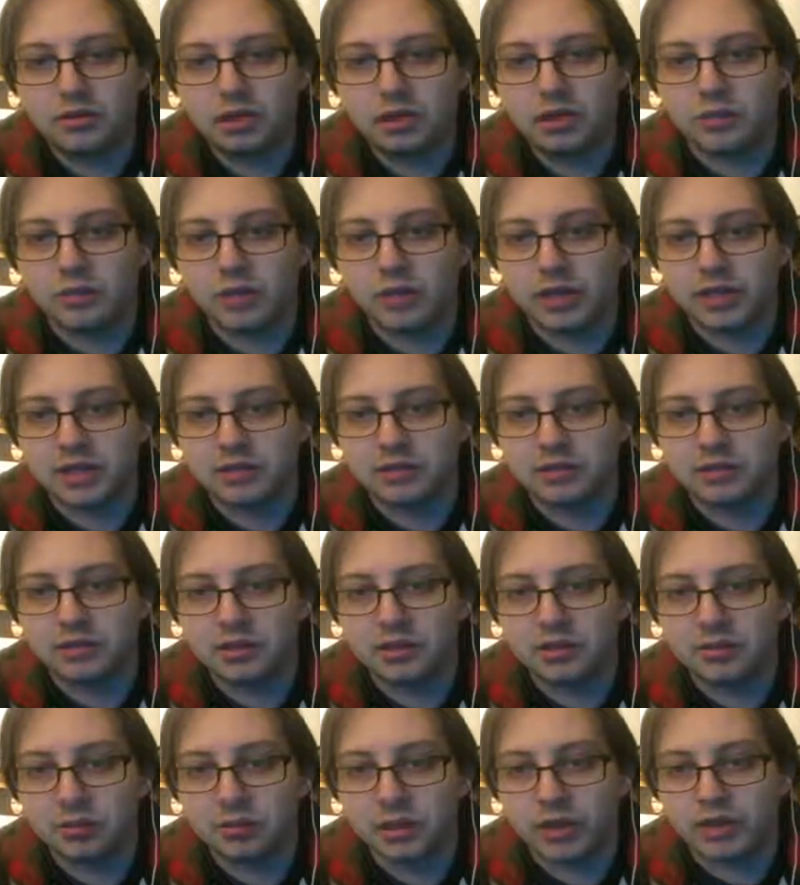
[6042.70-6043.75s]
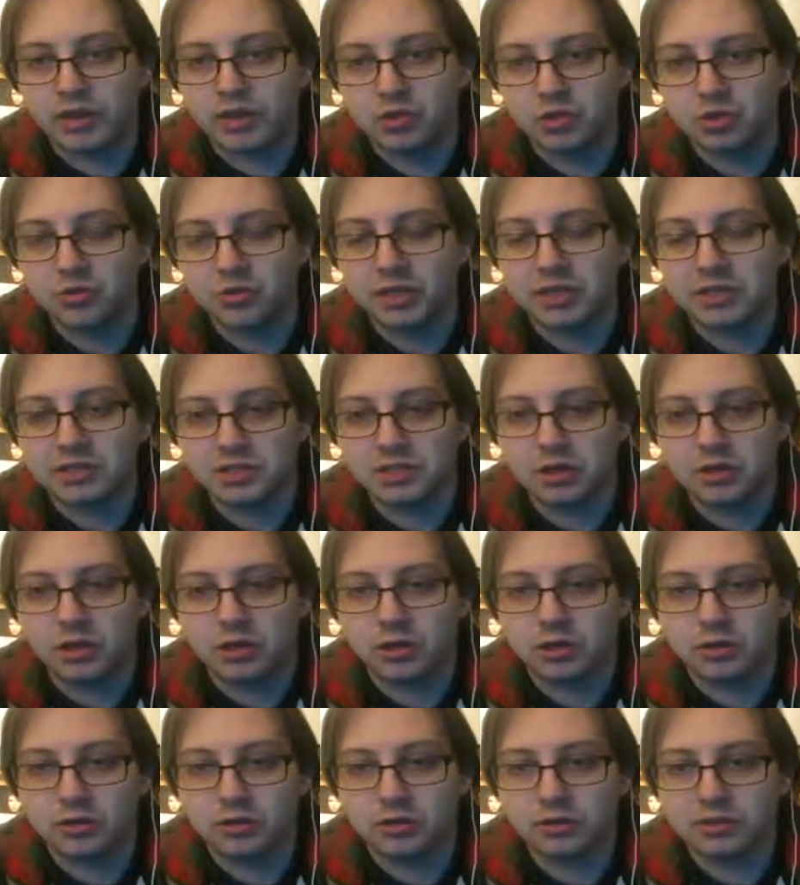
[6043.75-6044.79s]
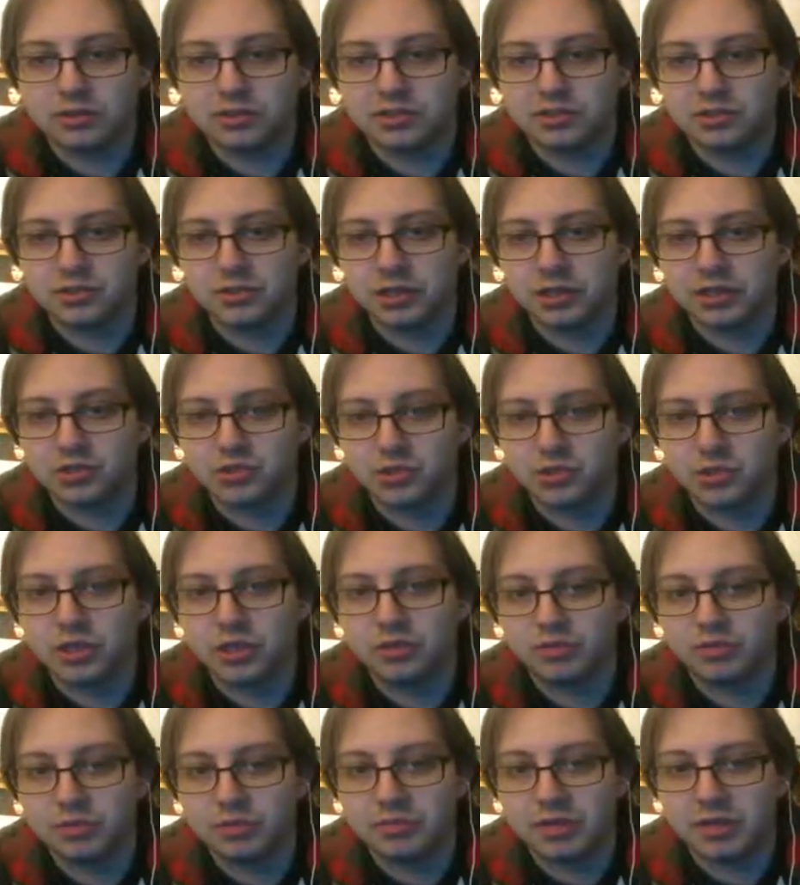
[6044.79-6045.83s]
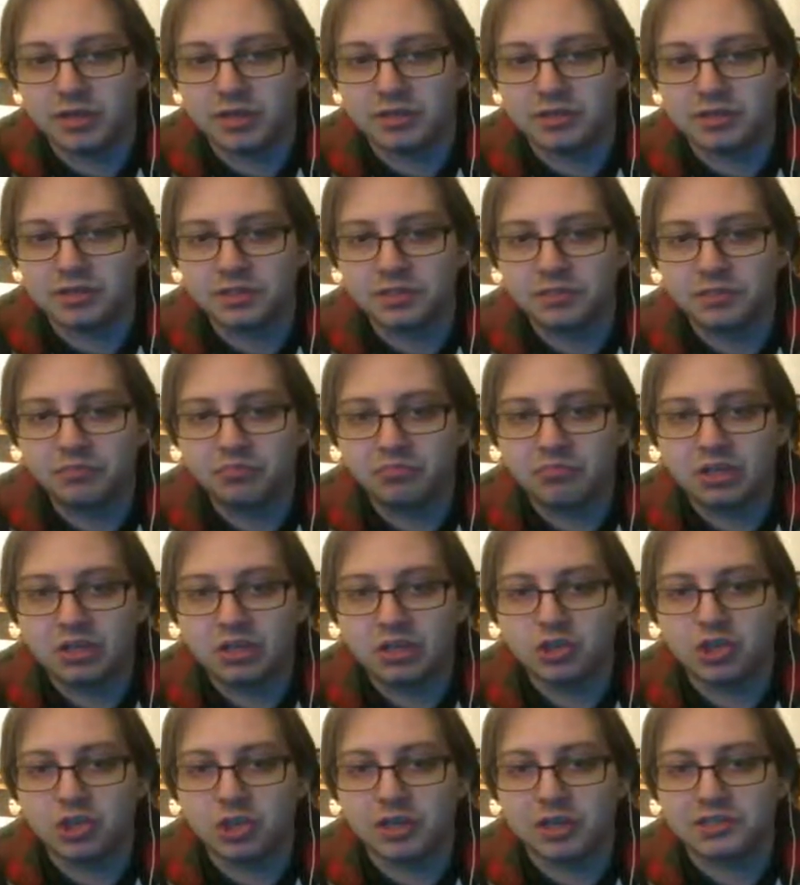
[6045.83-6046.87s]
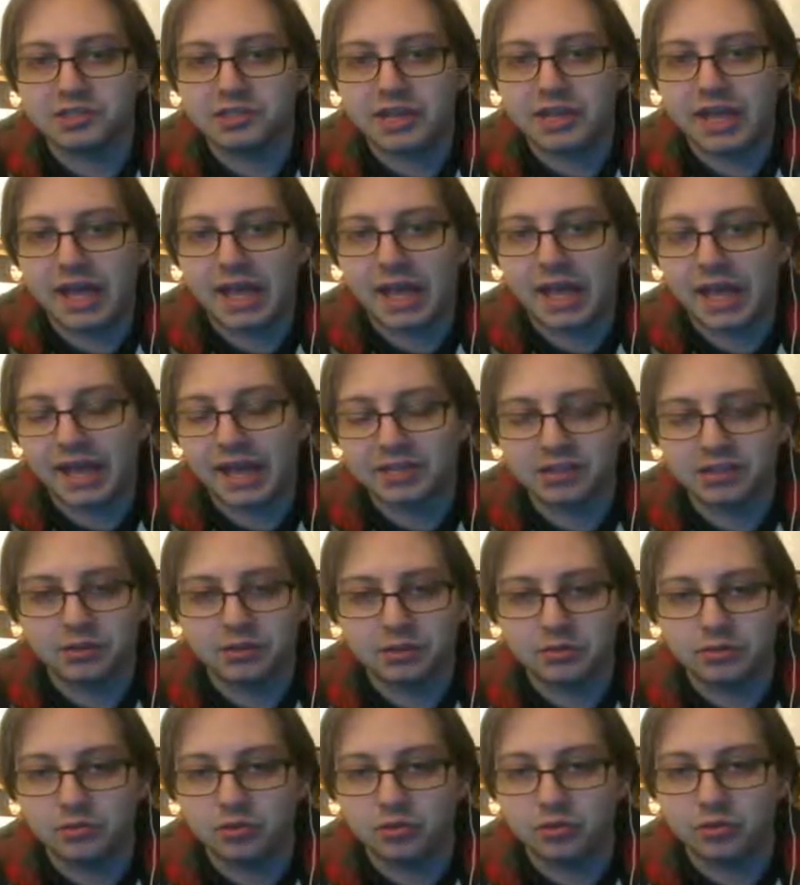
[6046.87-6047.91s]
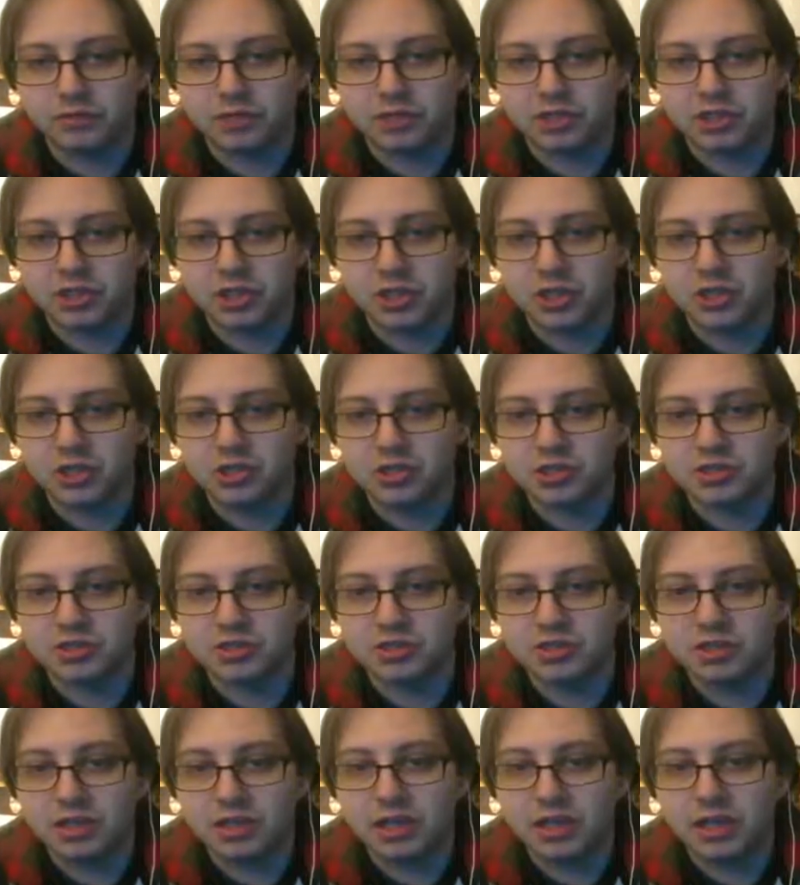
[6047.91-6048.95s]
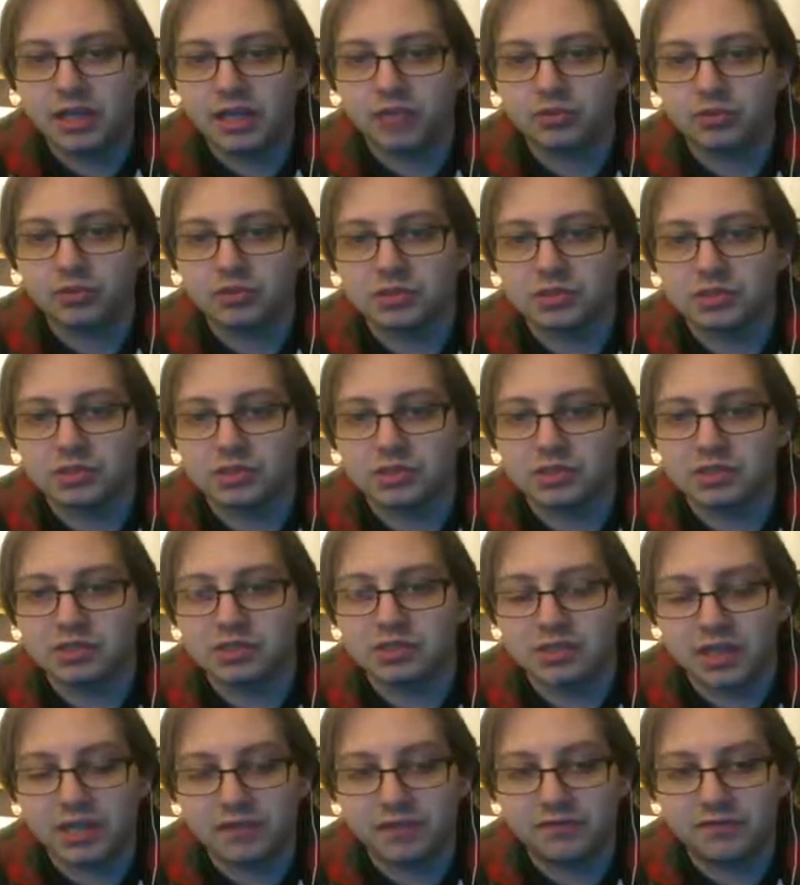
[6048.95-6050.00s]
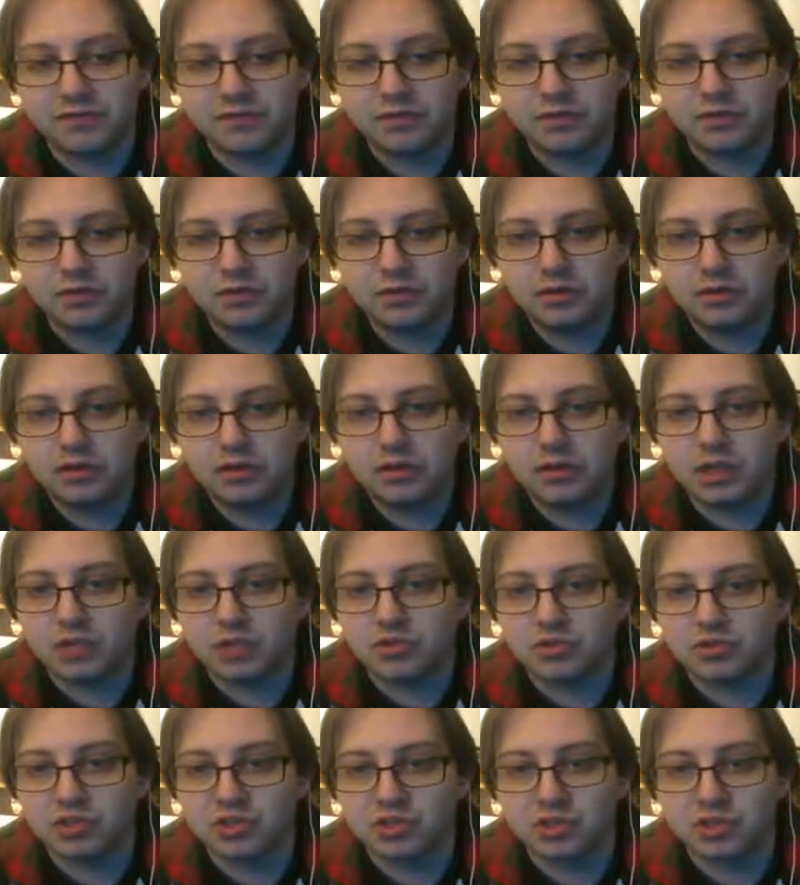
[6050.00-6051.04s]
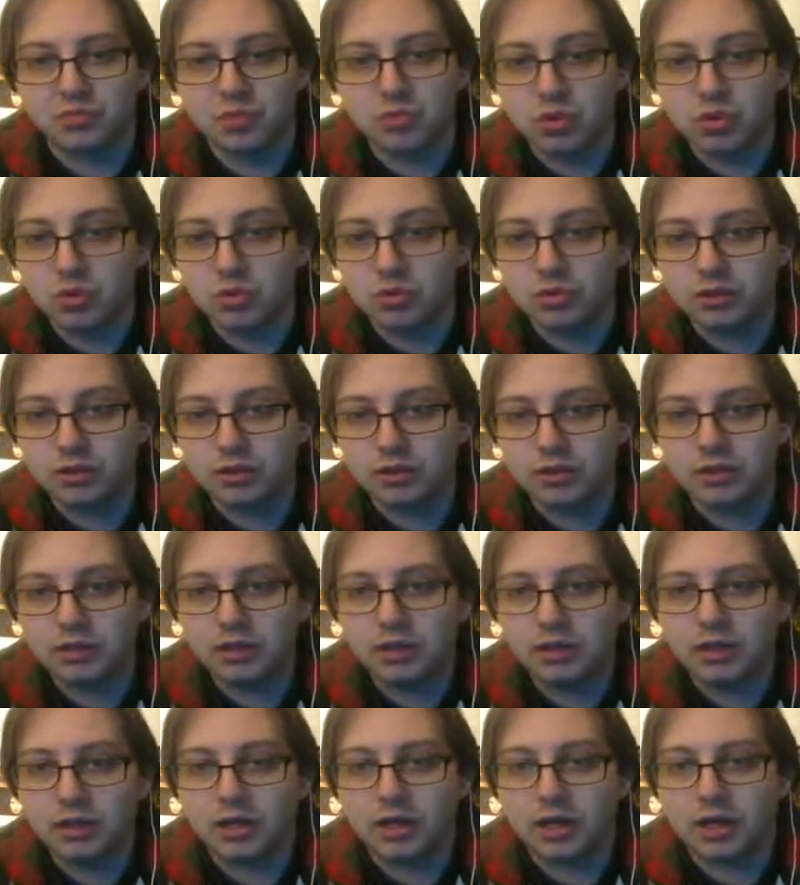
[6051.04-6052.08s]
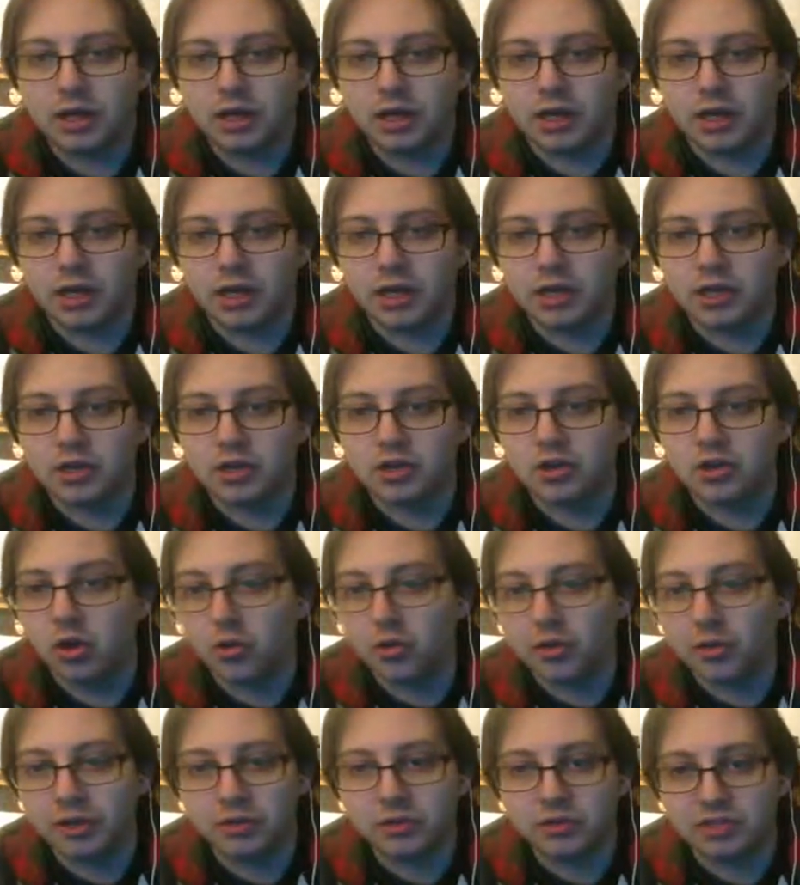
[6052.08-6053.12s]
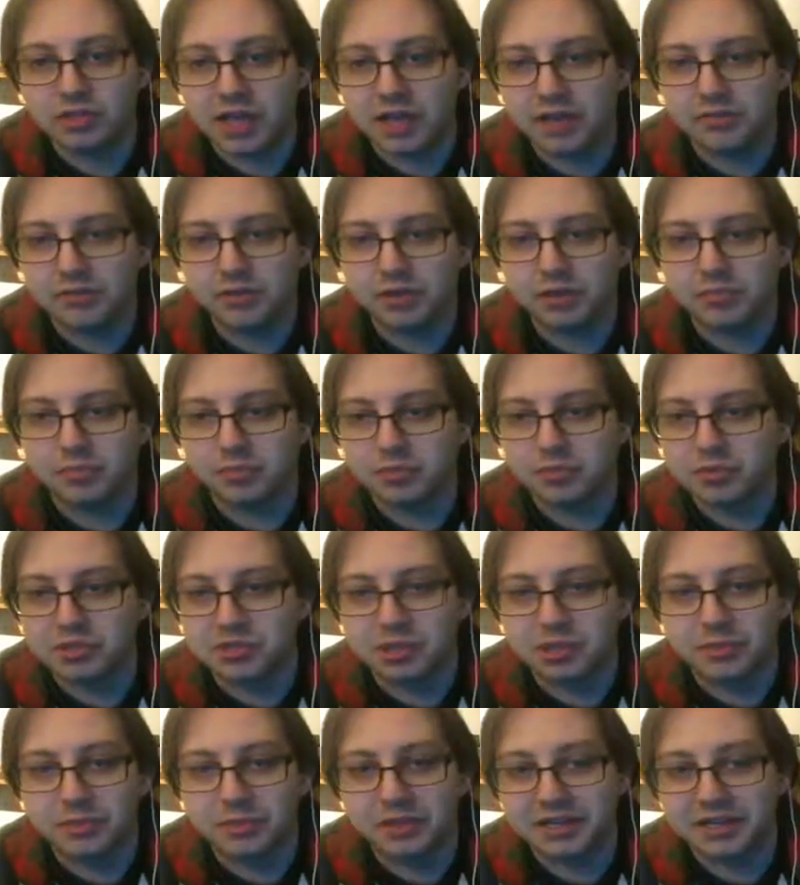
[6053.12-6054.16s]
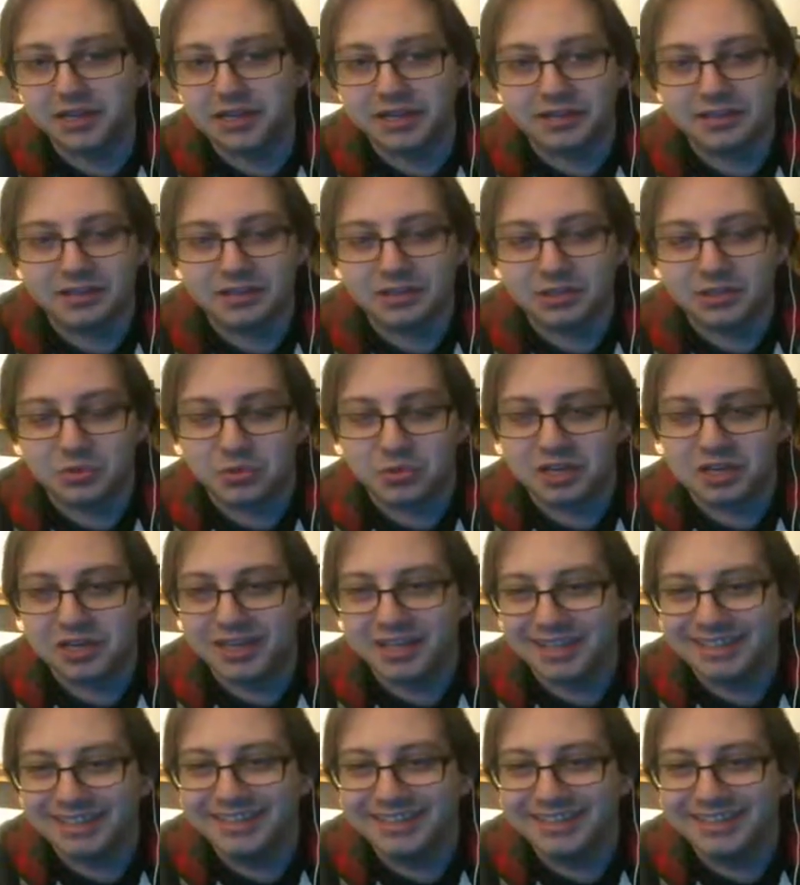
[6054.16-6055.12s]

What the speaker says: It went 2 minutes longer, stood at 23 minutes, just excellent move exchanges. It was stiff, it was smooth. Nobody was heavily bruised up at the end of this one.